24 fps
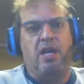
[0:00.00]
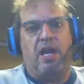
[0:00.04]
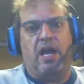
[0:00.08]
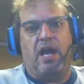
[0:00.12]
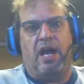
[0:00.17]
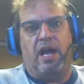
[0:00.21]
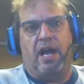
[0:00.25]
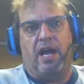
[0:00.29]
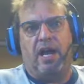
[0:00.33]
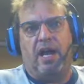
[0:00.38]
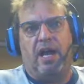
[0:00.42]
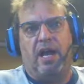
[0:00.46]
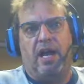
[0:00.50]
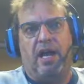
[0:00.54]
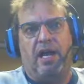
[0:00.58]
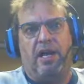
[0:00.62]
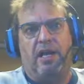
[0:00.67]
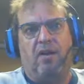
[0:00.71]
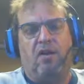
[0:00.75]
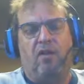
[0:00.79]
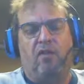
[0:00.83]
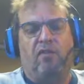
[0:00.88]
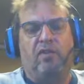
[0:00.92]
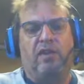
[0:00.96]

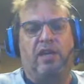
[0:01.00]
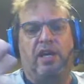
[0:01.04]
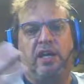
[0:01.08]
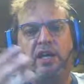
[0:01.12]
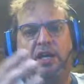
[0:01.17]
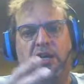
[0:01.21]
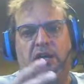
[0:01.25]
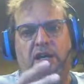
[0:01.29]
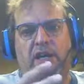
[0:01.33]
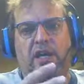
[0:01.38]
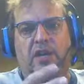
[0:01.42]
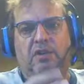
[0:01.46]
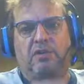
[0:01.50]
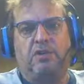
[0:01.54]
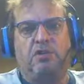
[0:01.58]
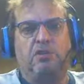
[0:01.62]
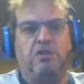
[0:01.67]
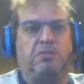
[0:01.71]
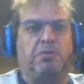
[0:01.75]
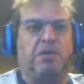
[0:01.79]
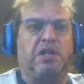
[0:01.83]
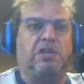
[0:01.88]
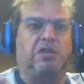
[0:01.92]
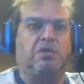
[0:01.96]
and hopefully
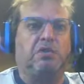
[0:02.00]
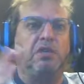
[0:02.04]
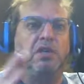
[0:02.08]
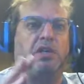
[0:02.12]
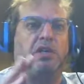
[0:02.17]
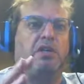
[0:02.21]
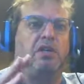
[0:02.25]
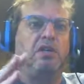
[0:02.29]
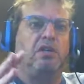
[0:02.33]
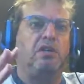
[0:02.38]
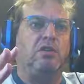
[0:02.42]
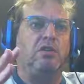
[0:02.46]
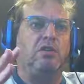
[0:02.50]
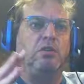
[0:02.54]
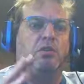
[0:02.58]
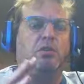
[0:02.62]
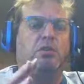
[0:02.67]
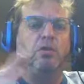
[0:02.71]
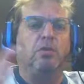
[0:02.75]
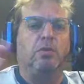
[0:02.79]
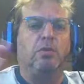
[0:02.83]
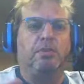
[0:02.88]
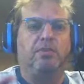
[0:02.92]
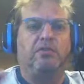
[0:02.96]
introduce me to a new
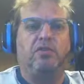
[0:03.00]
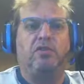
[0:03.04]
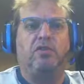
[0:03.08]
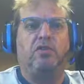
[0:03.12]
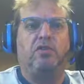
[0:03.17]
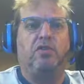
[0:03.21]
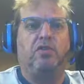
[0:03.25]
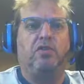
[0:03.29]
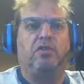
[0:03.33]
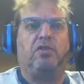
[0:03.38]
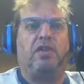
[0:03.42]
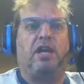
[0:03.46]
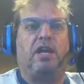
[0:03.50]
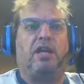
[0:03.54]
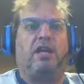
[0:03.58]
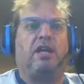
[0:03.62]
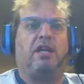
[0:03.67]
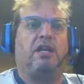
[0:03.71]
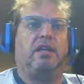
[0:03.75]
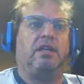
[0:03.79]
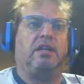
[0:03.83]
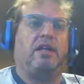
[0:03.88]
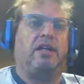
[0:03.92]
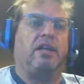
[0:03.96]
group of students that
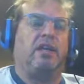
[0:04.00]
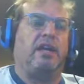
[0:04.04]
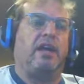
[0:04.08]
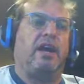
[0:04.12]
can